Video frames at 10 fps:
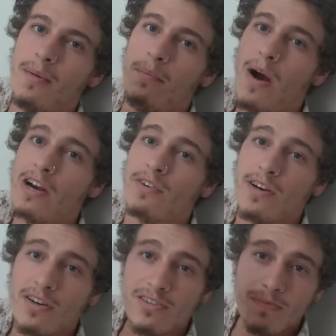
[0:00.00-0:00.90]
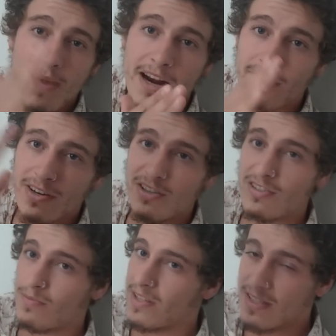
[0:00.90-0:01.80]
Microcosm,
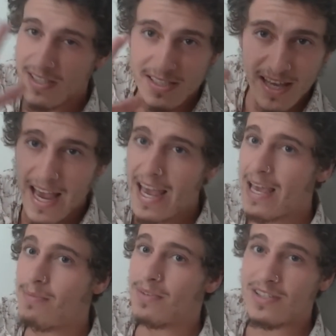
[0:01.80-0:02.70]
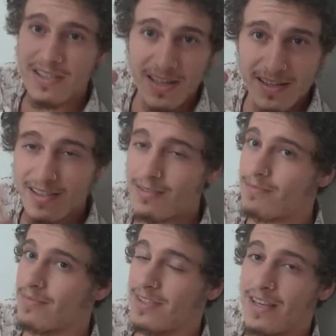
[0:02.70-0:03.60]
macrocosm, the same
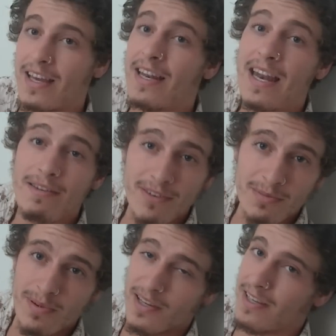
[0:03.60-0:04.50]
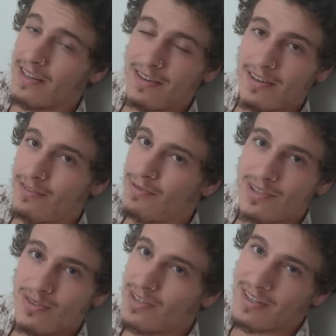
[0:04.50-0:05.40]
systems, inevitably, if
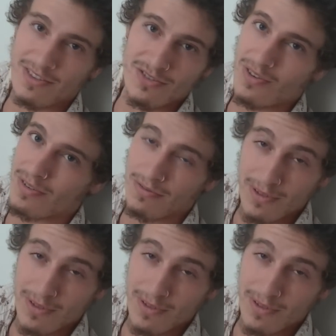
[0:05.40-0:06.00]
we're talking truth.